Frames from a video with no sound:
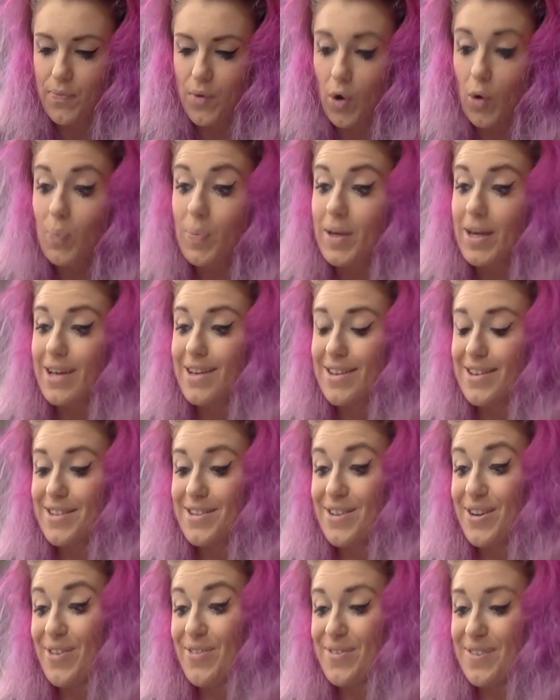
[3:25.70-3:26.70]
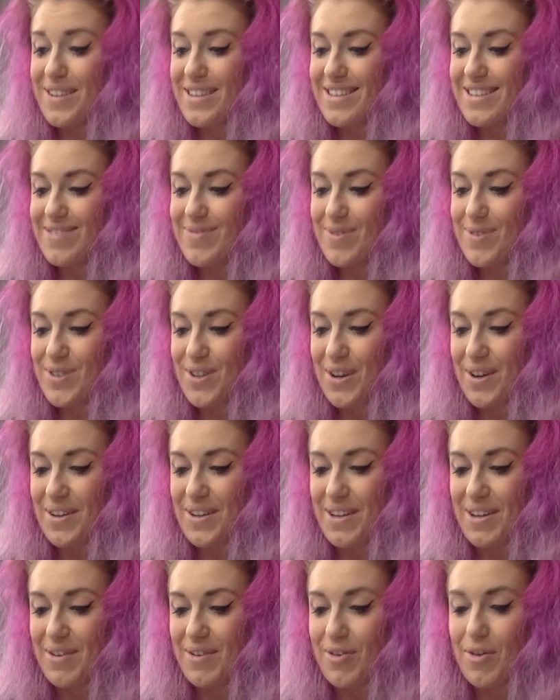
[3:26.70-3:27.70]
albeit the surface returned
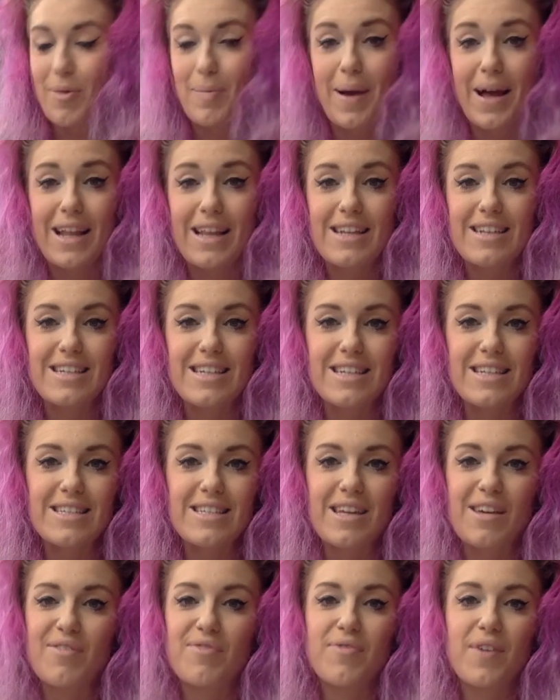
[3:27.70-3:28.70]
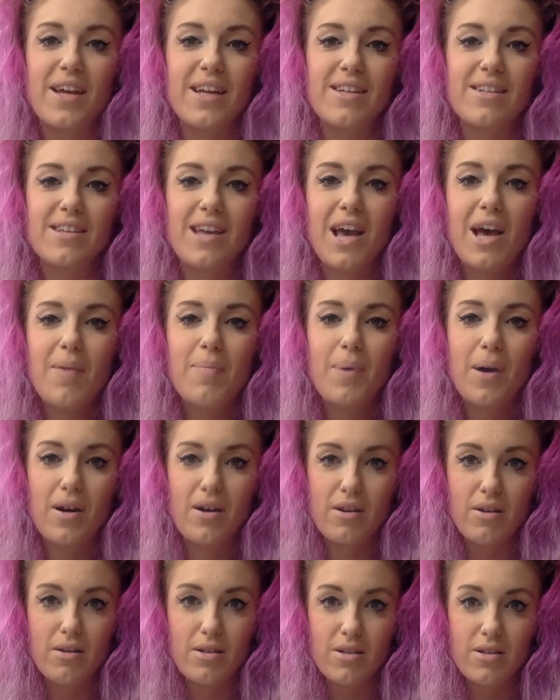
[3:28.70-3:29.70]
near normality, save faint,
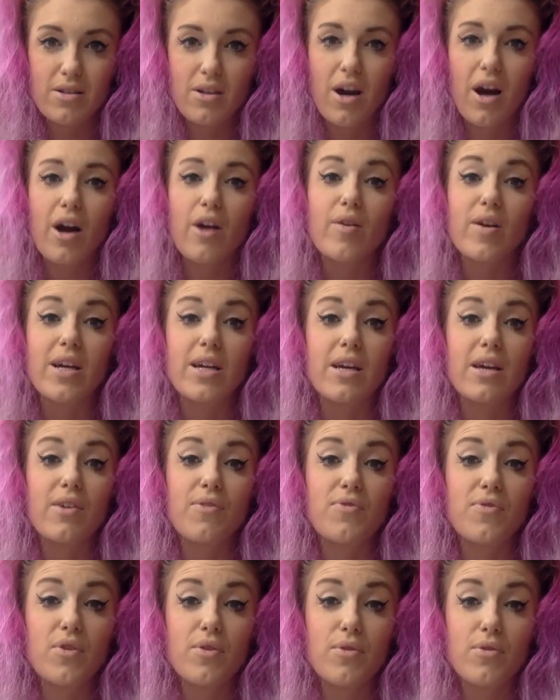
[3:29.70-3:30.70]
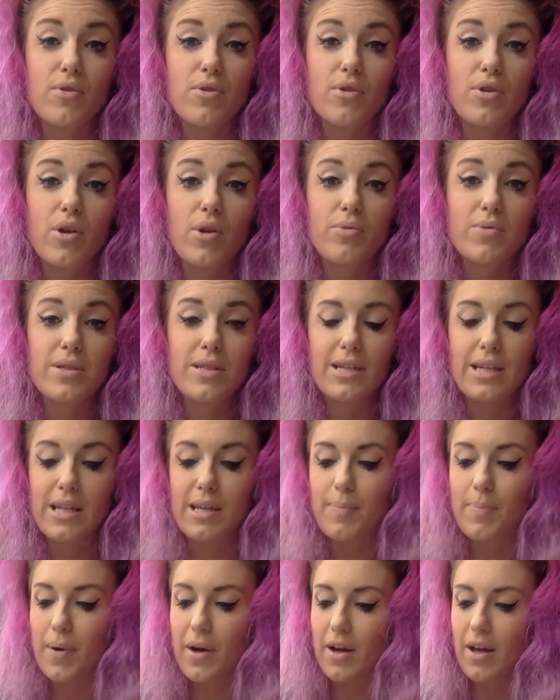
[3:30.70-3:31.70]
puckered scarring if you look
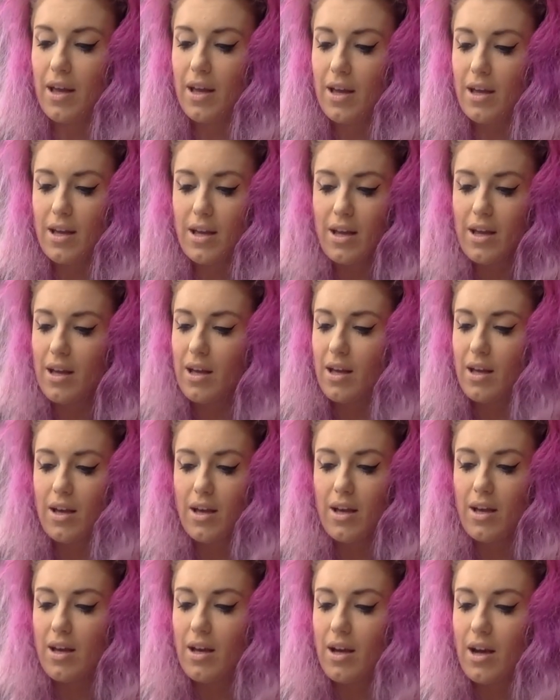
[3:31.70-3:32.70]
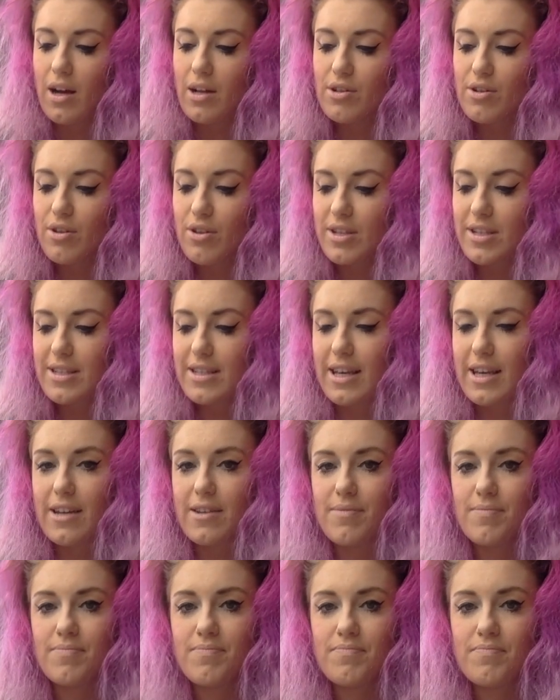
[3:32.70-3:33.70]
closely, but under the
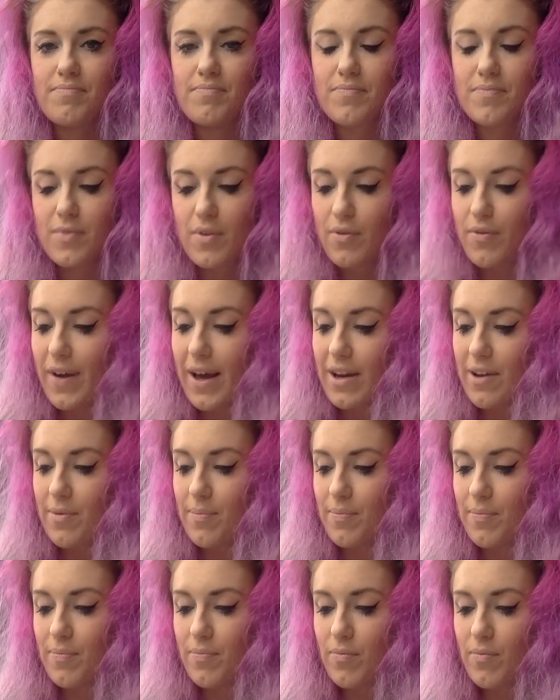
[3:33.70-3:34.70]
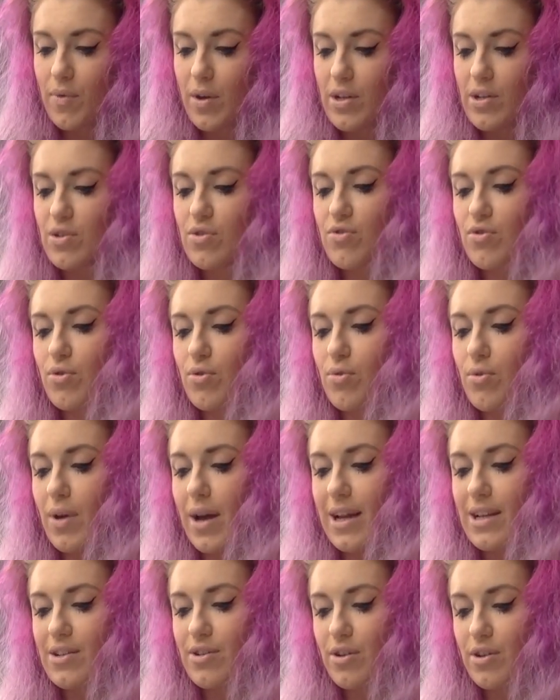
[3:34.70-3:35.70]
skin, the venom runs true
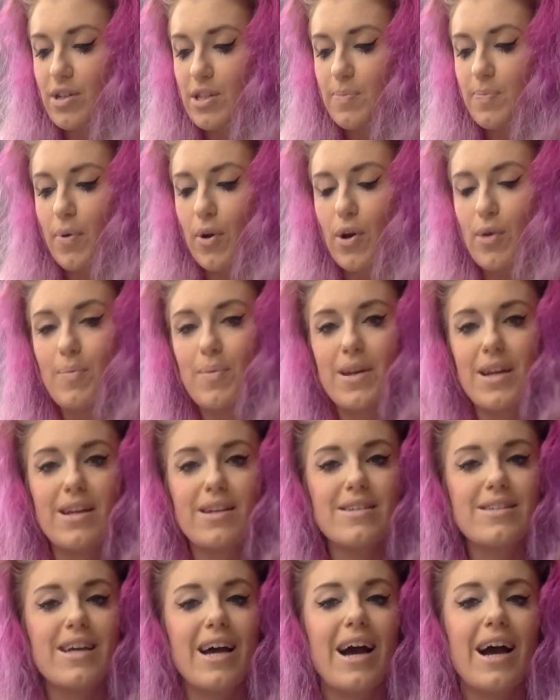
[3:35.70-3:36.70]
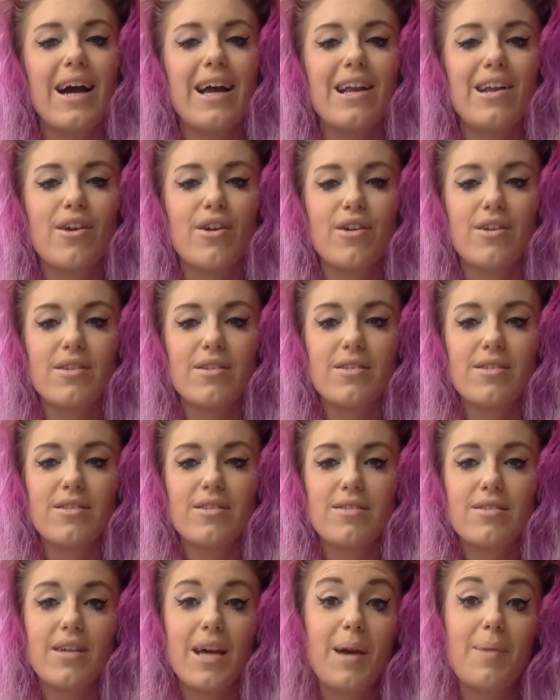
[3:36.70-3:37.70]
and turns permanent. I learned
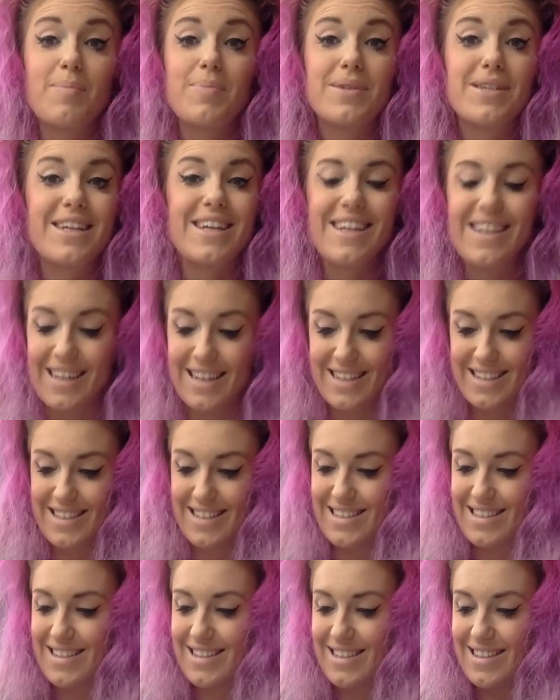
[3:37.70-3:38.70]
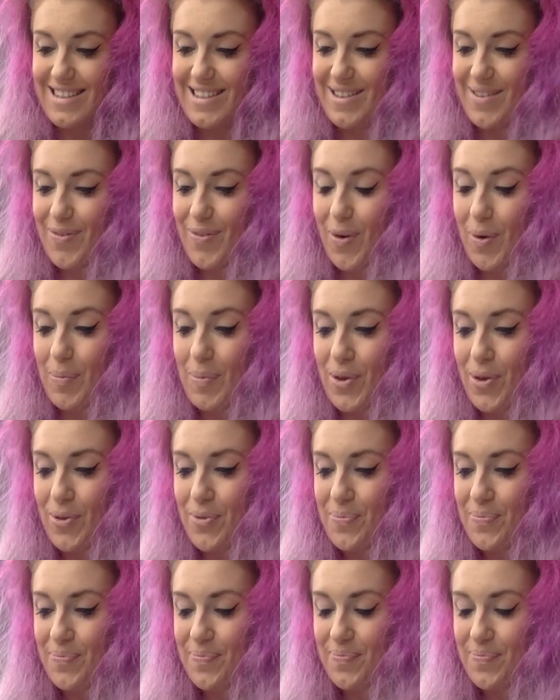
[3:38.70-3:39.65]
emptiness from you.